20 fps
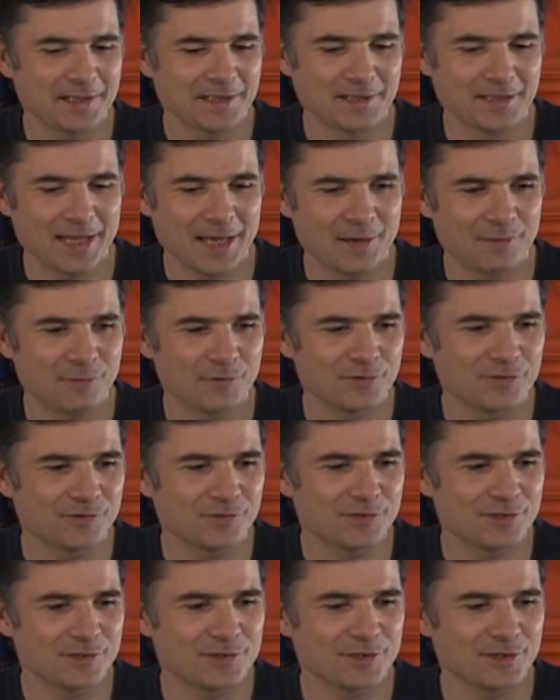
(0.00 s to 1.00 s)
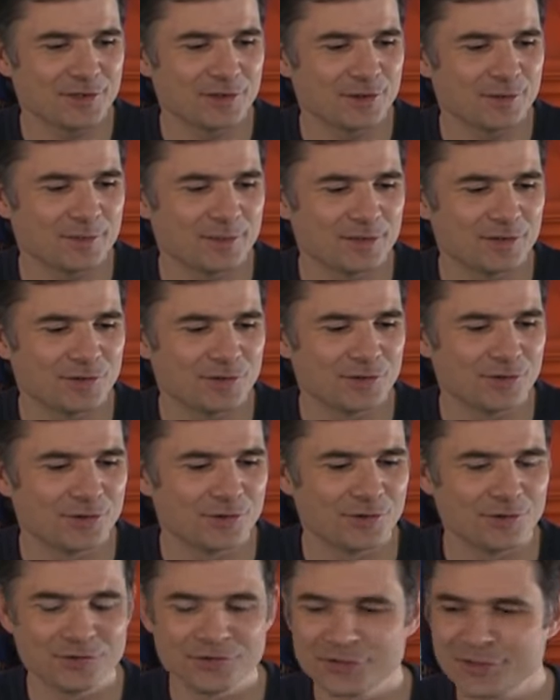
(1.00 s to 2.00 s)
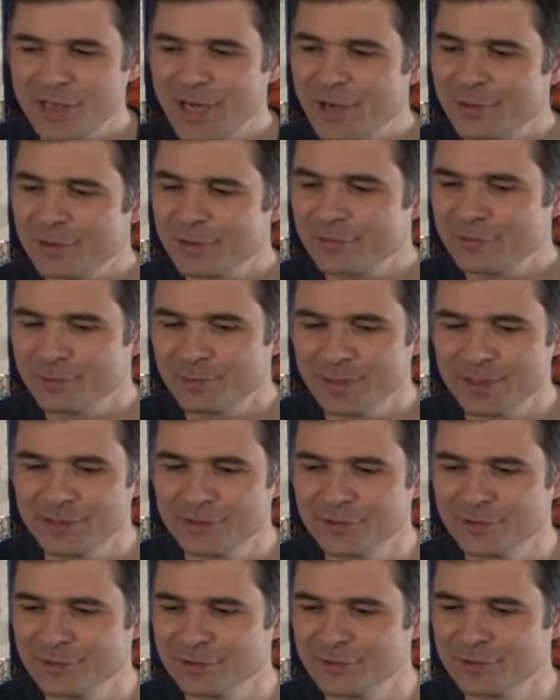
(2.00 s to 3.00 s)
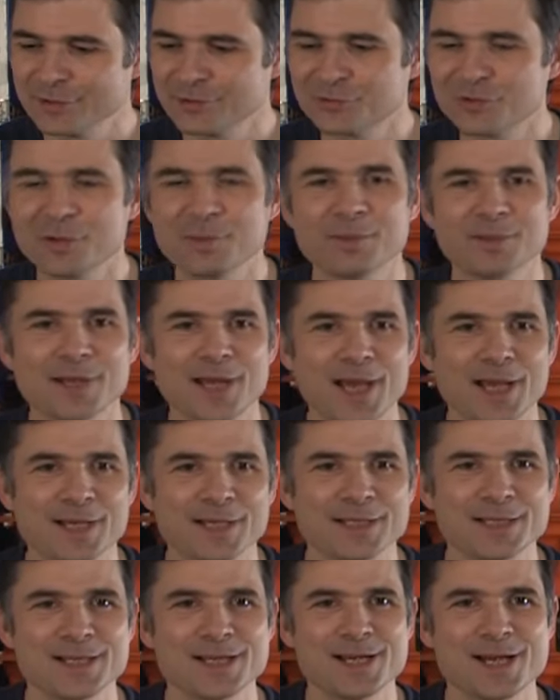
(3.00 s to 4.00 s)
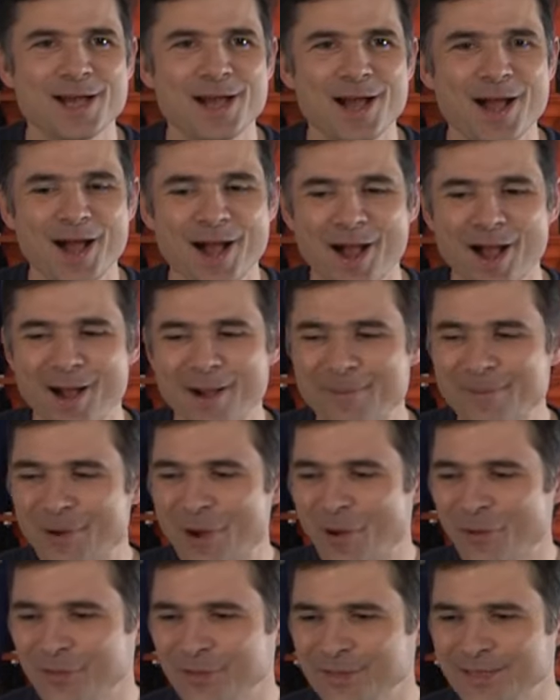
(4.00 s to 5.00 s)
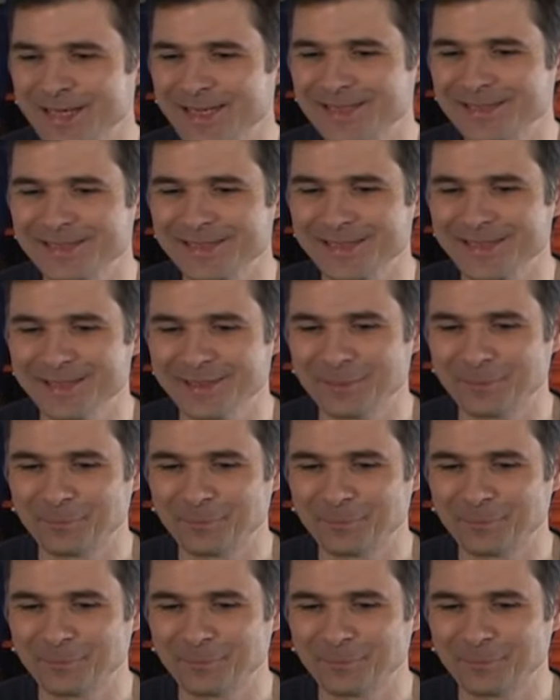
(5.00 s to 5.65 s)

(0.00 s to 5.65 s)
That was just a little bit too scary for me to drop an egg on the desk here.